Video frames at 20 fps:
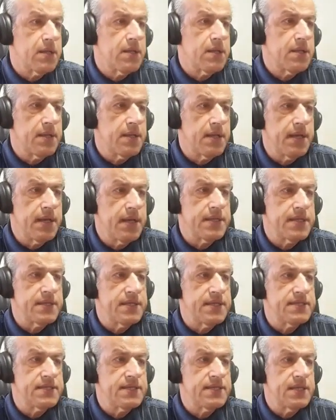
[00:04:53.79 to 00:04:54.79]
It is
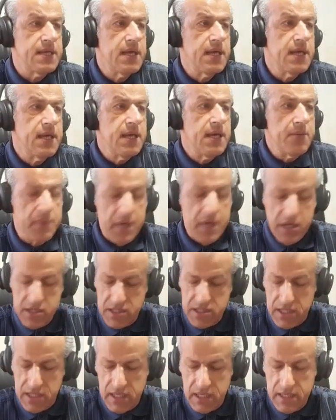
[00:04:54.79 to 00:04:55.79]
the pressure
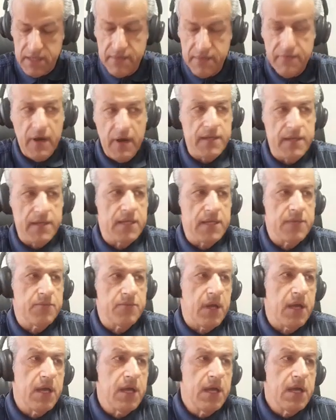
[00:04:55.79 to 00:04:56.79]
divided by
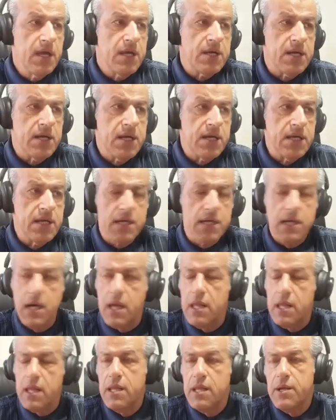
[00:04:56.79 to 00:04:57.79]
critical
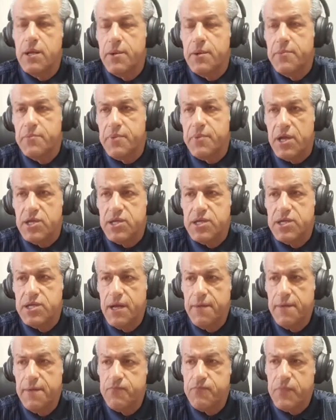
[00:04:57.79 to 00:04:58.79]
pressure,
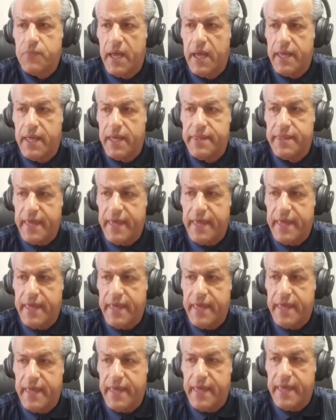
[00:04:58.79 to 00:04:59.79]
and that is called